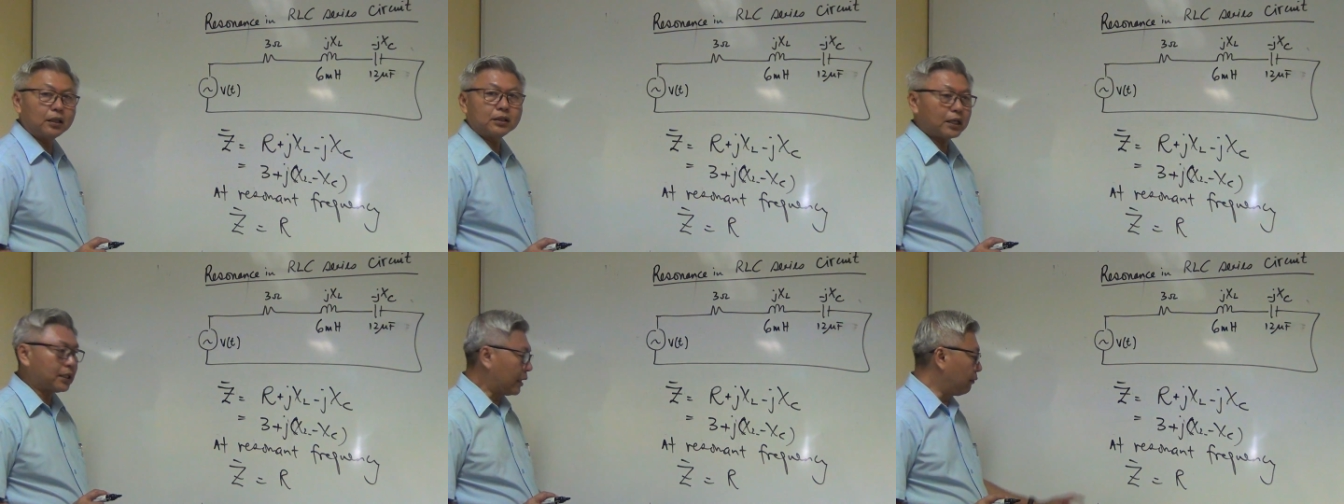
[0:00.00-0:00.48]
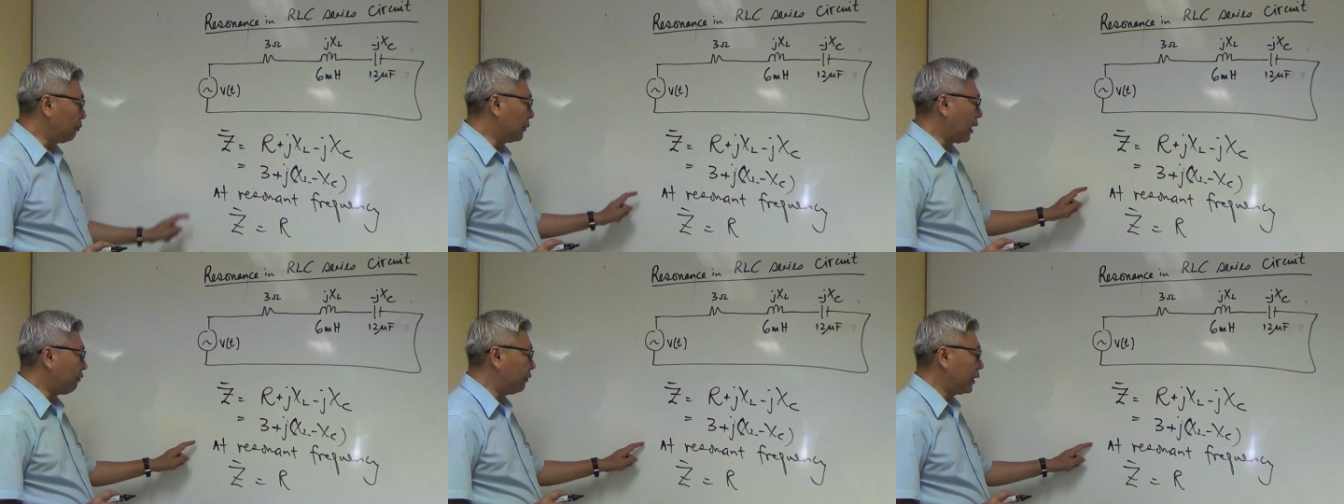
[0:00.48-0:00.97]
just the
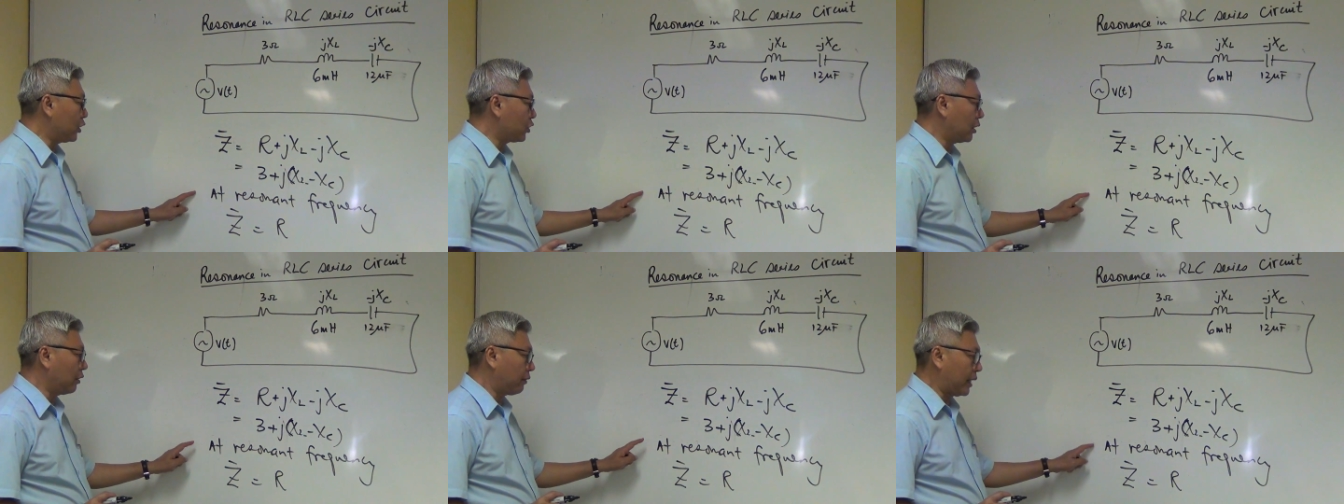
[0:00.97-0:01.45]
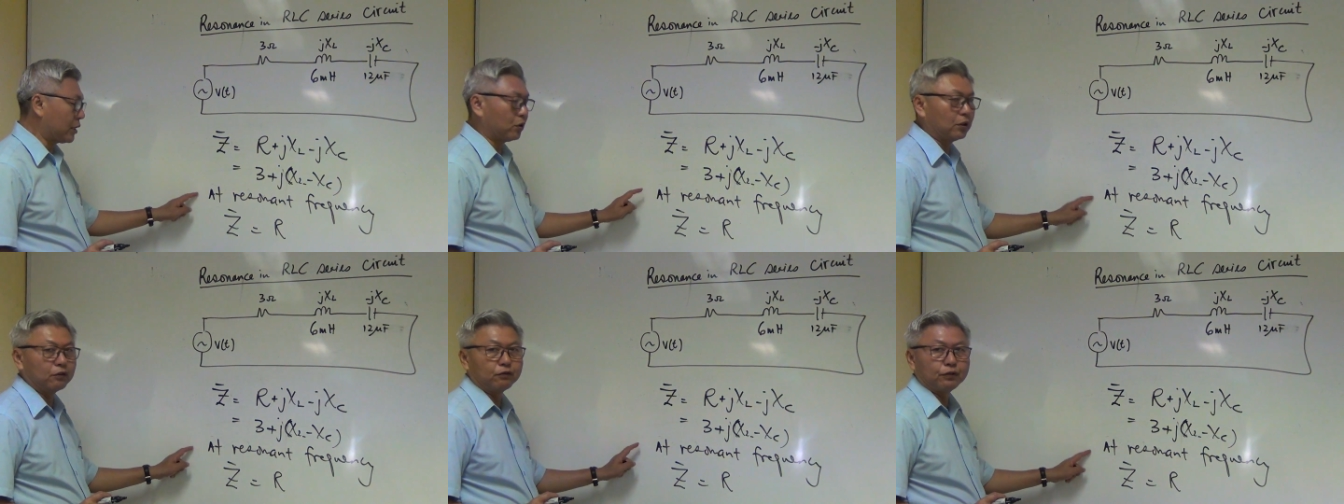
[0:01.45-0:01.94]
definition of
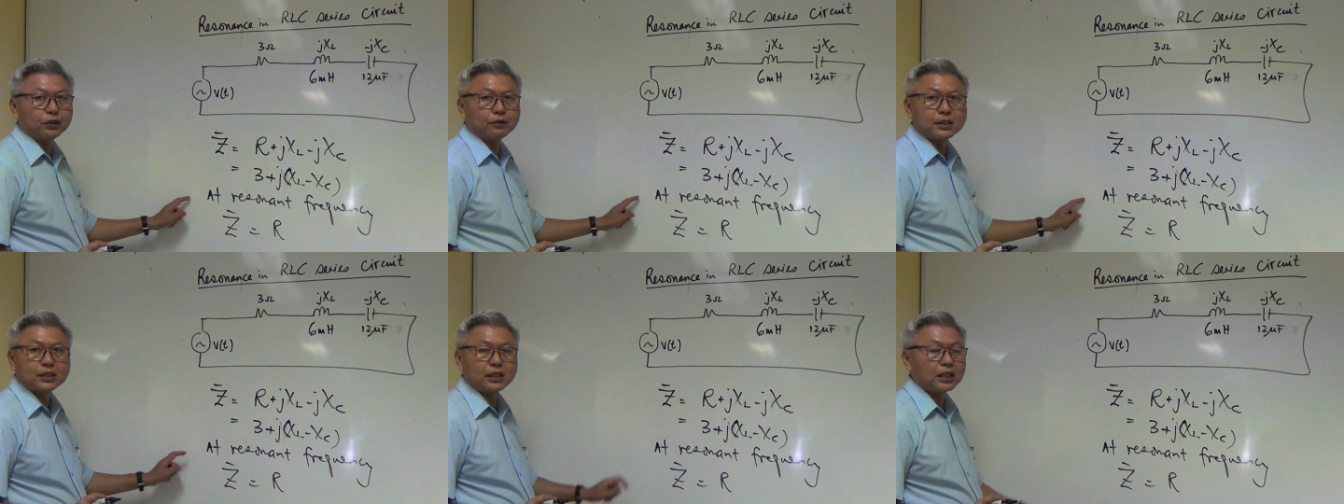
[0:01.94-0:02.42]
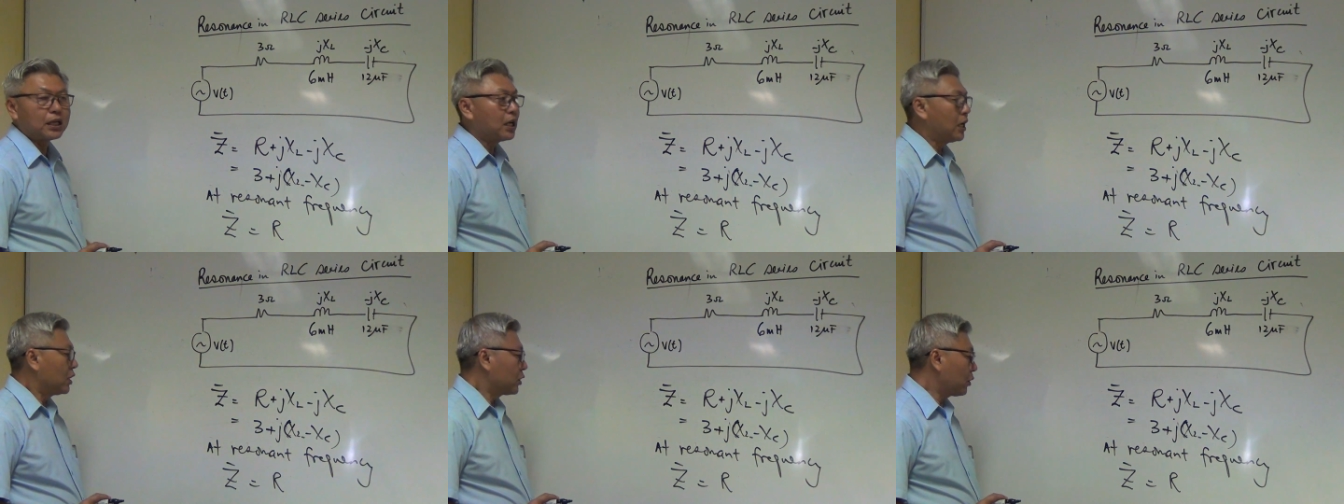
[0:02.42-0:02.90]
resonant frequency.
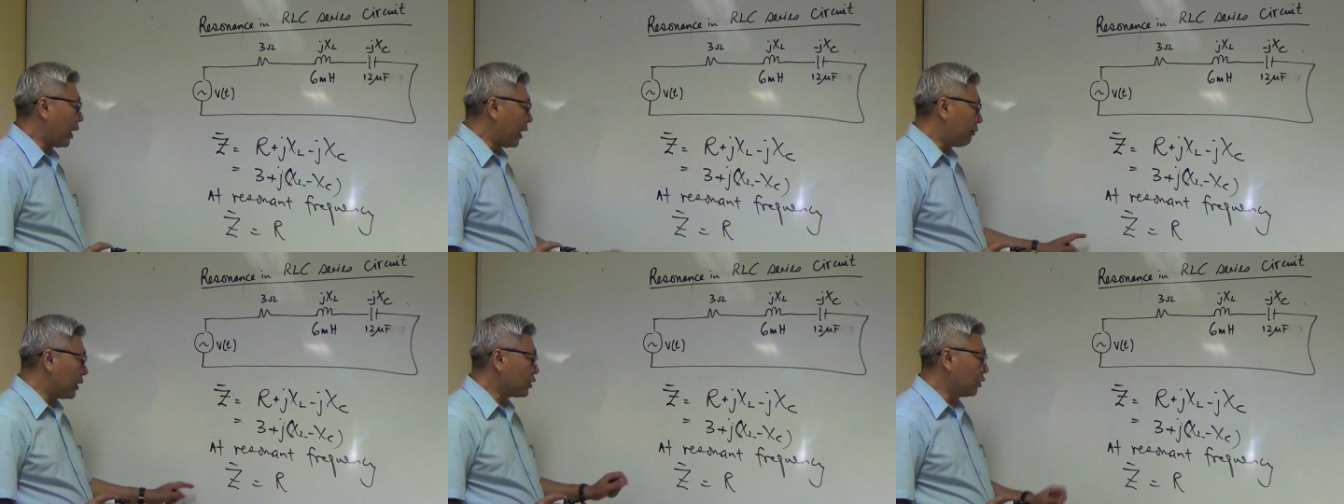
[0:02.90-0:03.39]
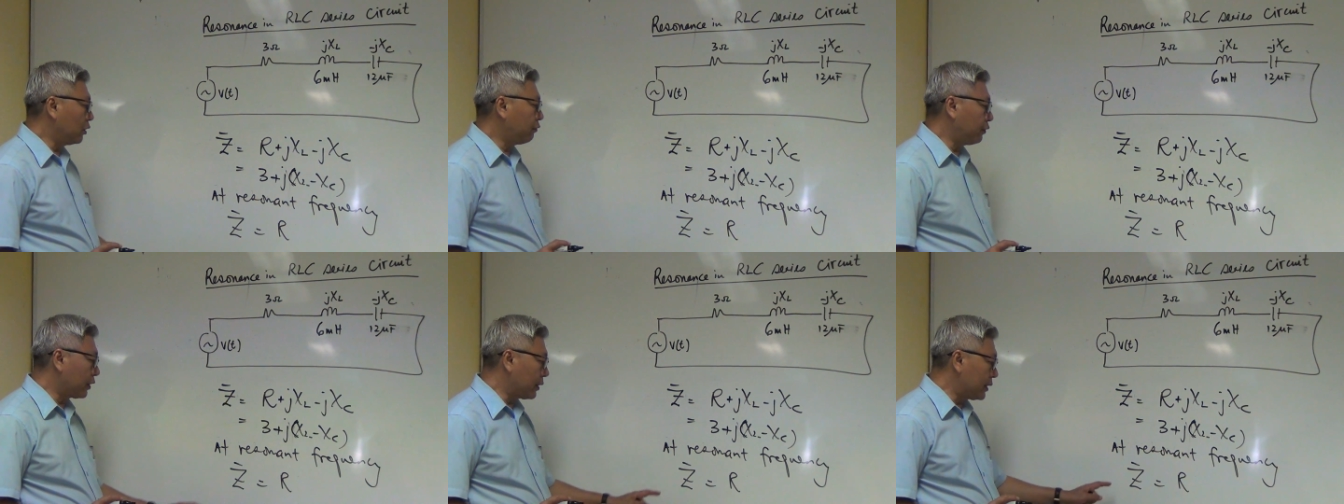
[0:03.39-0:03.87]
So at resonant
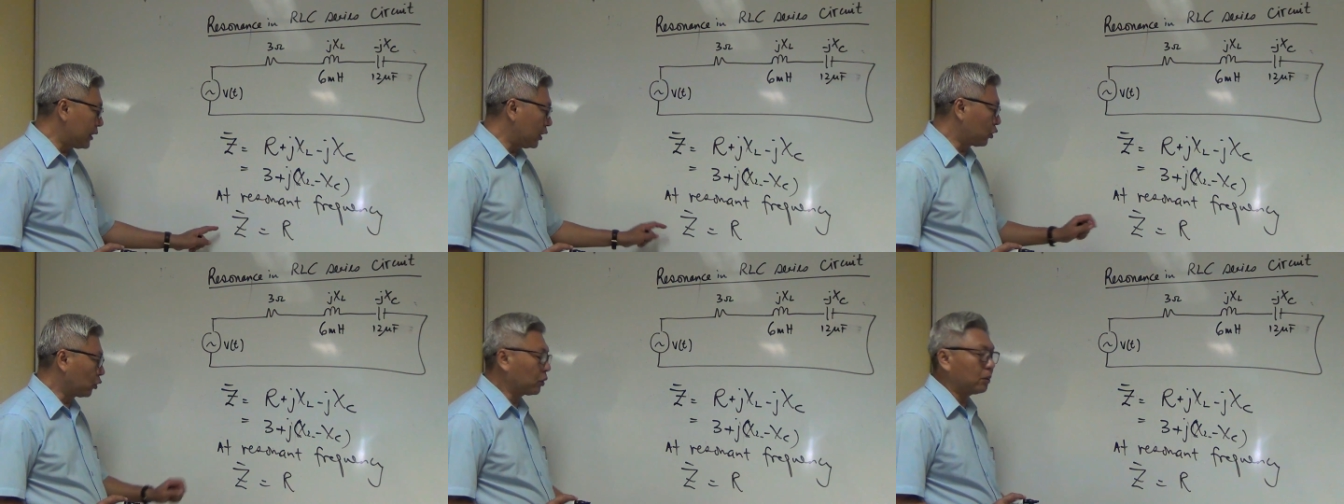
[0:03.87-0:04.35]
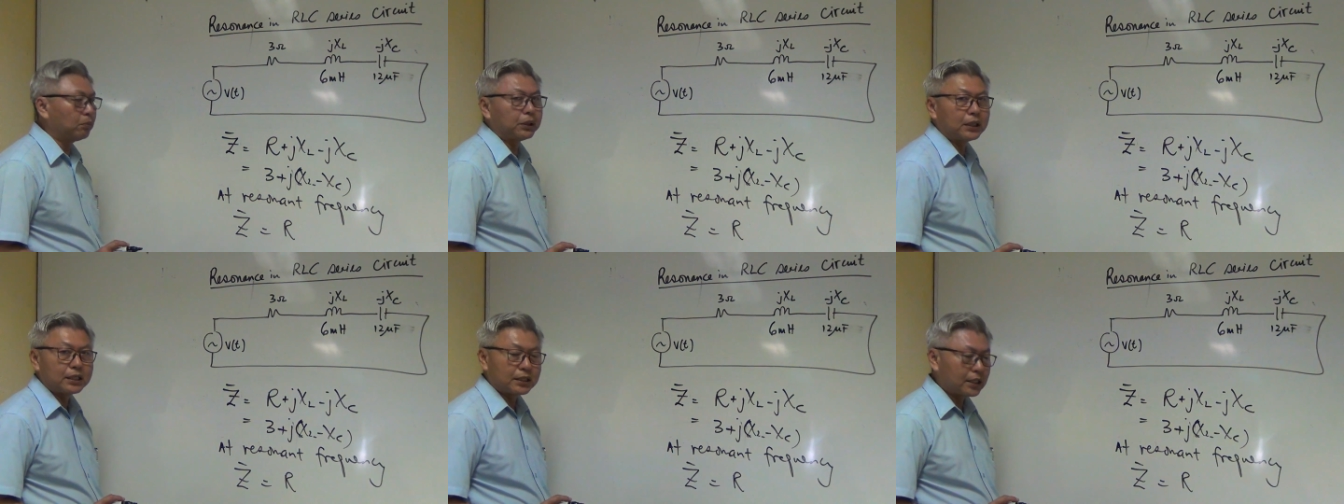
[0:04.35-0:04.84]
frequency, total
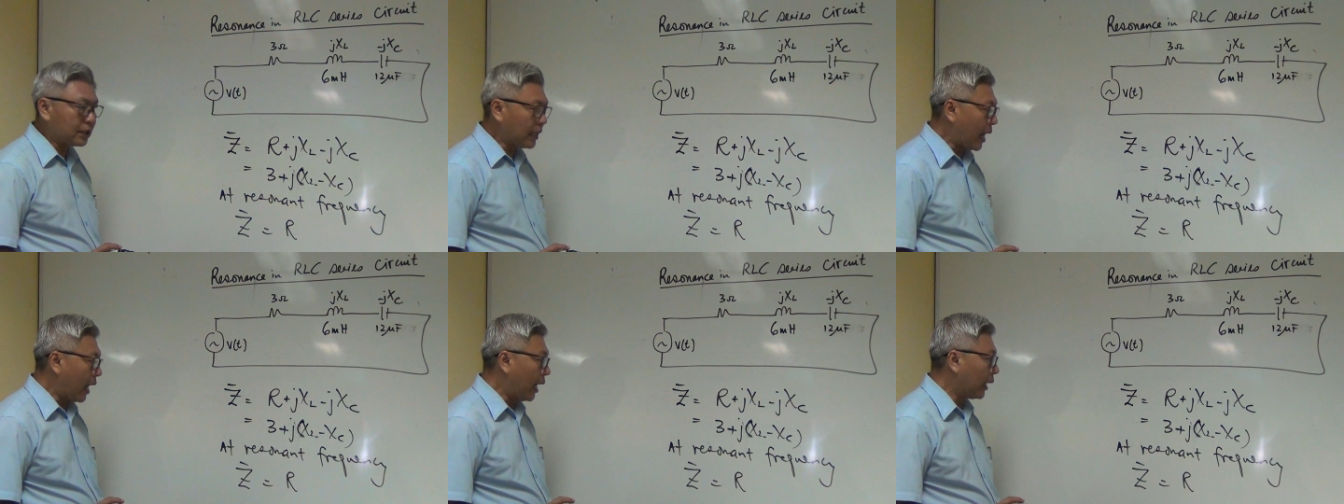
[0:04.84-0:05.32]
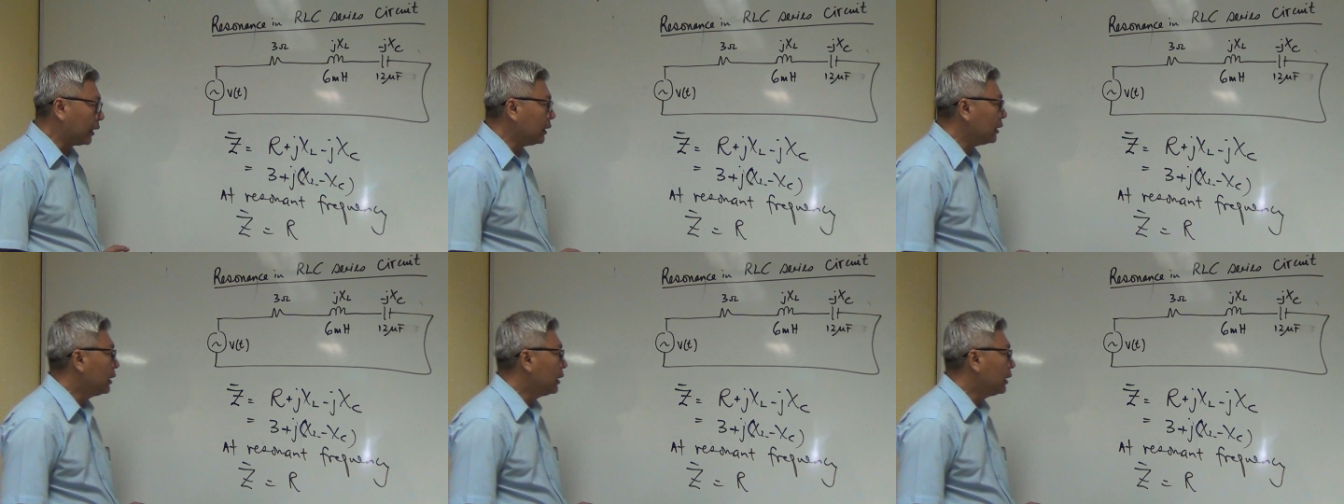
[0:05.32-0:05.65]
impedance is I.